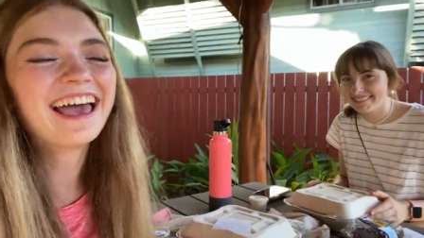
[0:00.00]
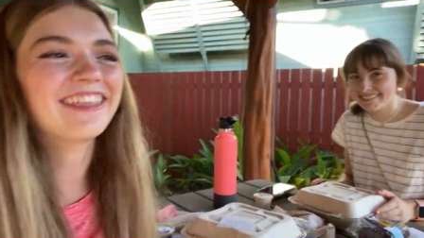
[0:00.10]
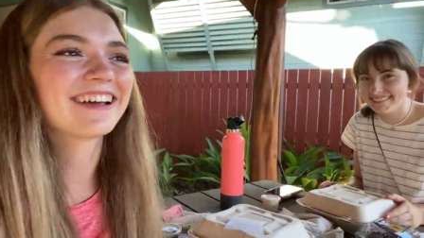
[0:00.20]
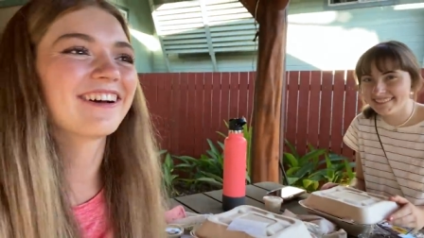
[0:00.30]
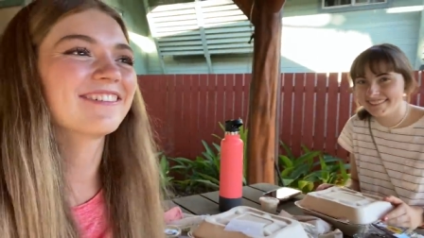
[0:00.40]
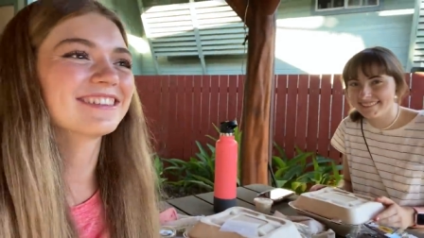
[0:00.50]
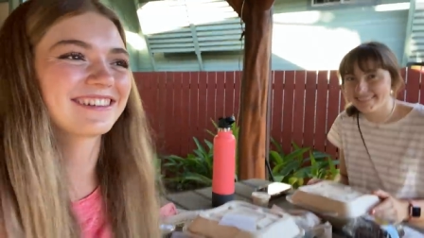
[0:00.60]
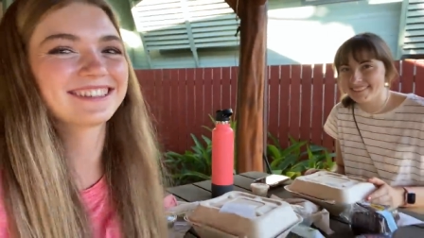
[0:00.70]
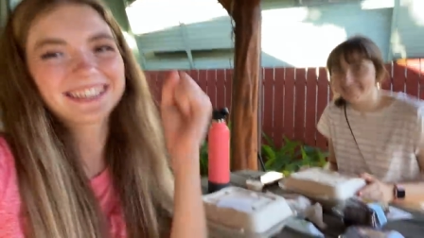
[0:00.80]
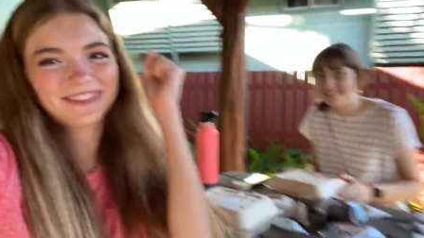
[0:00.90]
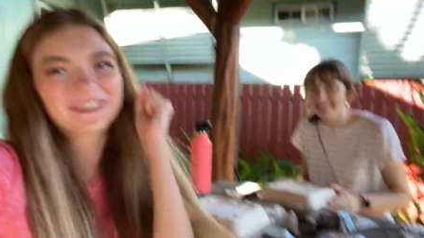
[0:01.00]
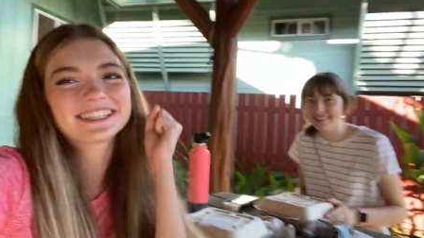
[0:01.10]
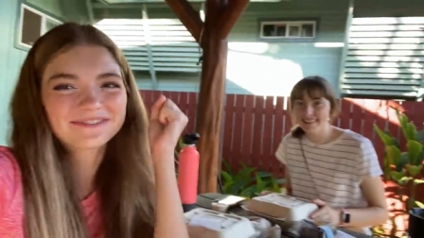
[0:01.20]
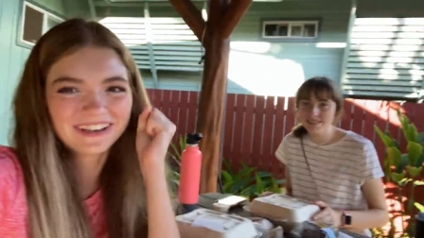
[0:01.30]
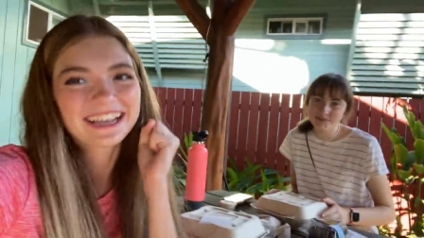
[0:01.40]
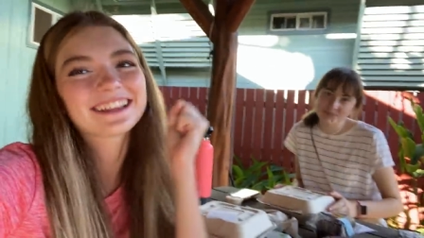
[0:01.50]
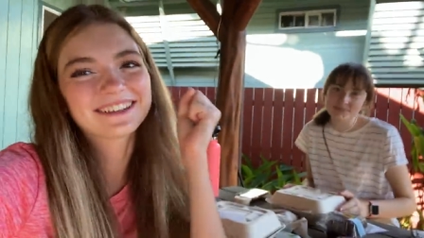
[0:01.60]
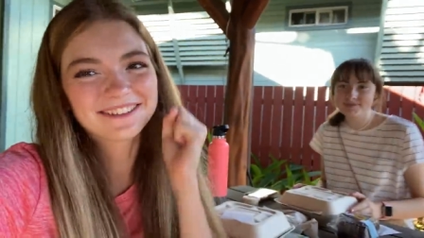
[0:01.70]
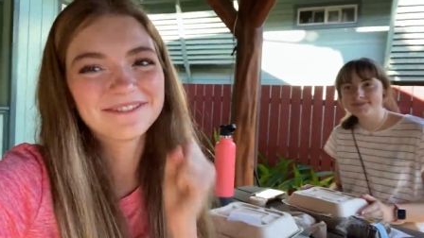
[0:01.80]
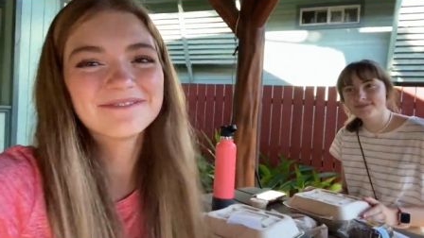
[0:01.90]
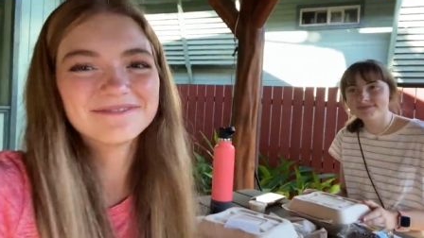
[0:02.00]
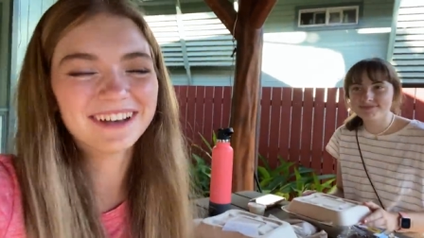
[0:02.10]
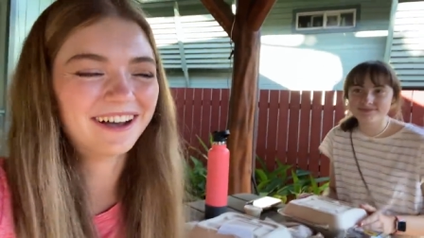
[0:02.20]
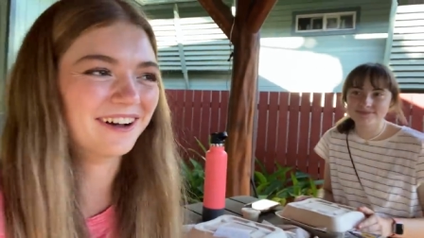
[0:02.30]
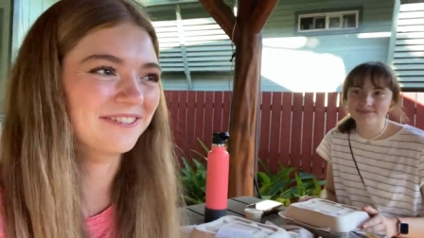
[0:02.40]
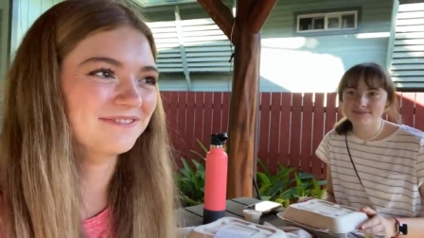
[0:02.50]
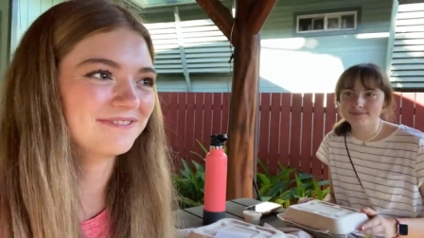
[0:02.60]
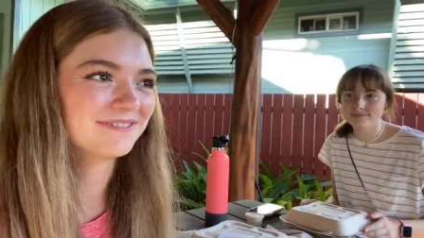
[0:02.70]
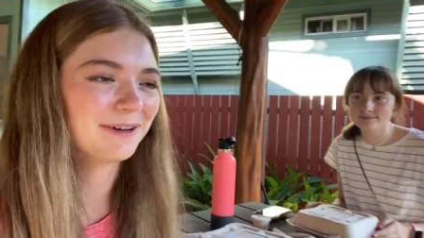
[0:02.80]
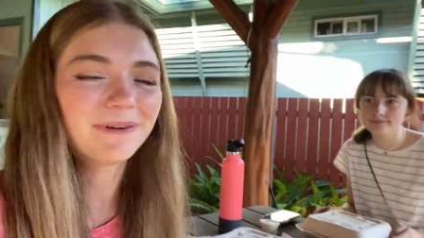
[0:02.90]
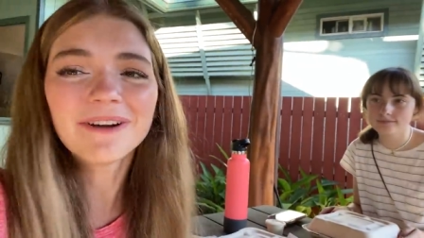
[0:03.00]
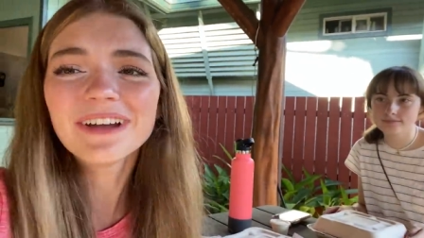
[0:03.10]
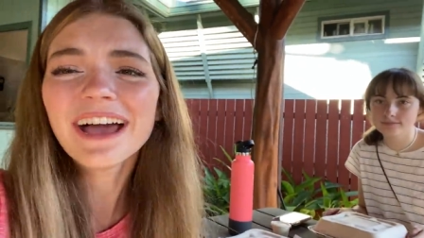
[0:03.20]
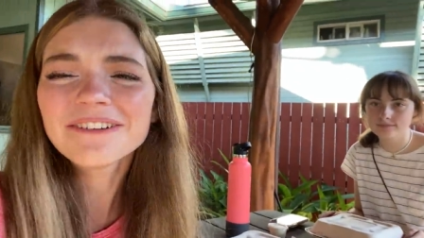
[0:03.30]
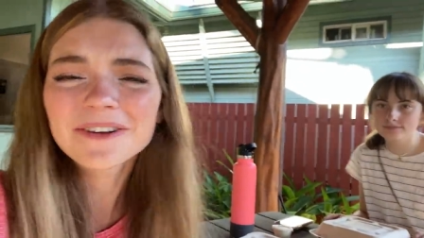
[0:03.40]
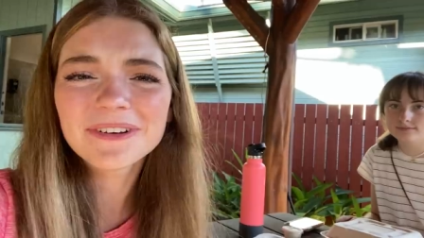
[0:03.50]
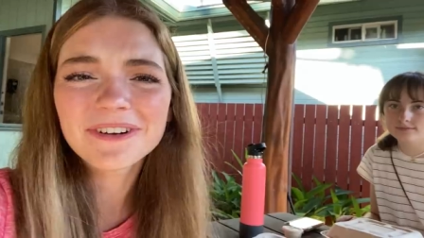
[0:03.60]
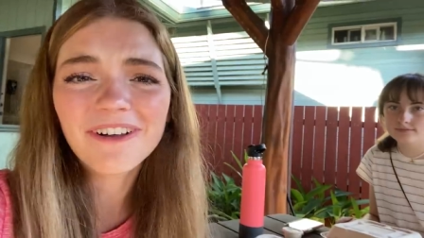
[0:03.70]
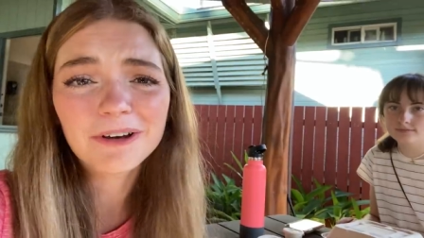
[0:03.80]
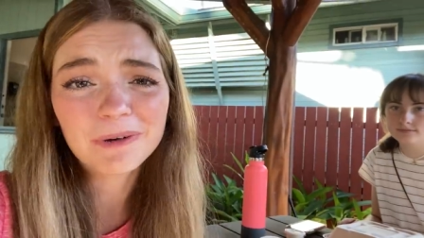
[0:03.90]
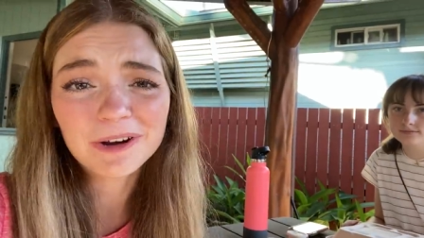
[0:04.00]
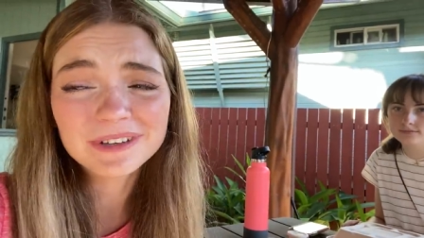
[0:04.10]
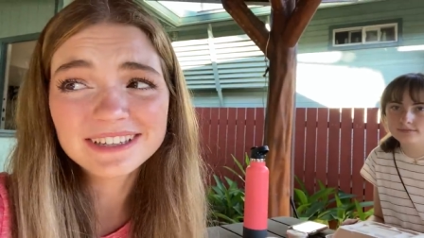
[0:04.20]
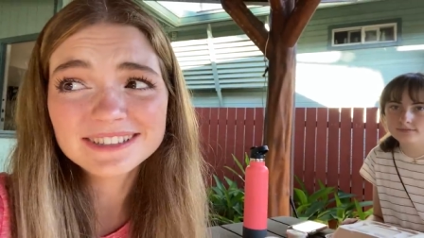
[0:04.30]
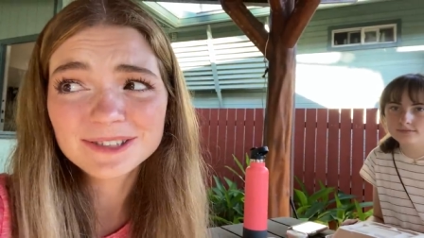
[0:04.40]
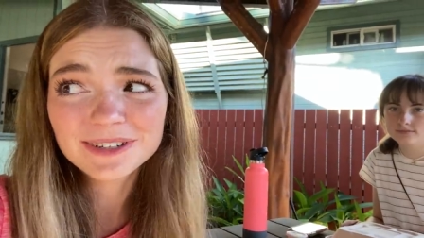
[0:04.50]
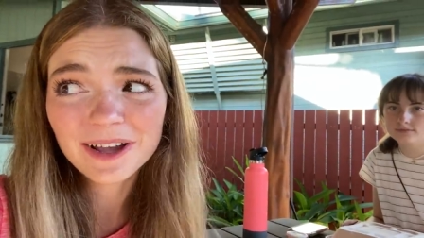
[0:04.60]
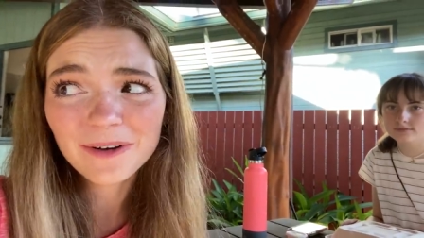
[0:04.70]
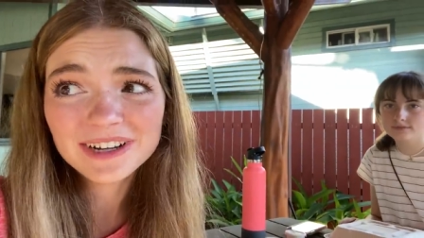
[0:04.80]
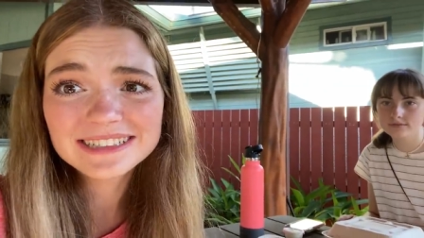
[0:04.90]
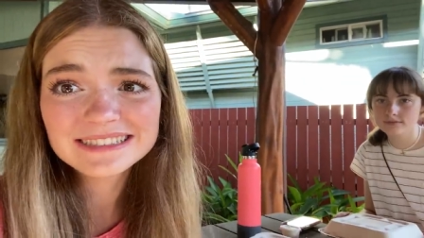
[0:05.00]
and then go have a little celebration back at the um, apartment. I don't know what you call it, apartment, studio?